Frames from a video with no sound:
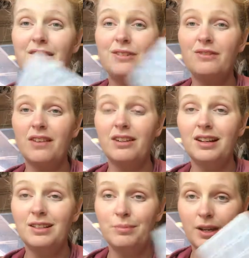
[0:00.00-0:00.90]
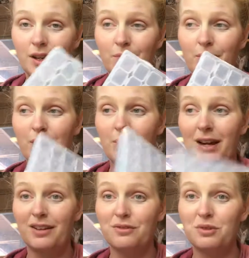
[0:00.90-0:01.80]
If you've ever had to pick up a
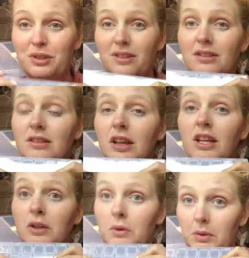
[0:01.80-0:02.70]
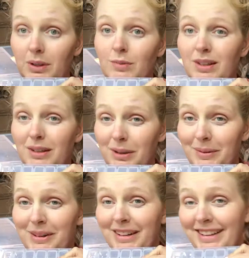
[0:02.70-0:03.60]
pack of drills, you know what I'm talking
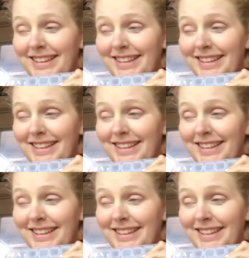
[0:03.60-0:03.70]
about.